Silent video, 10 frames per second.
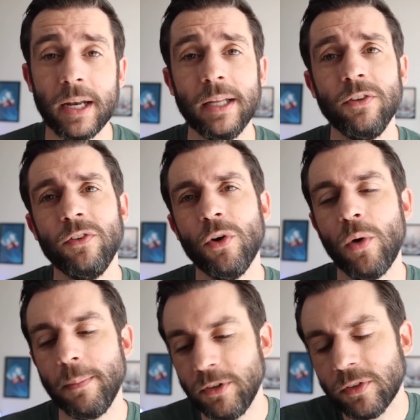and so
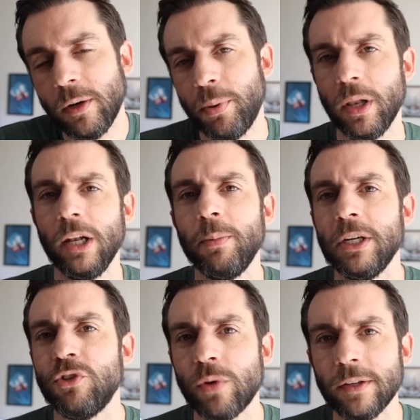I'm just going to put a little bit
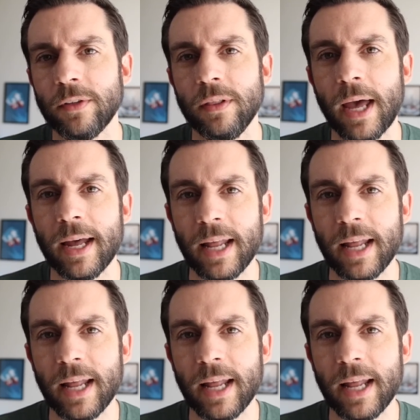of trust in that,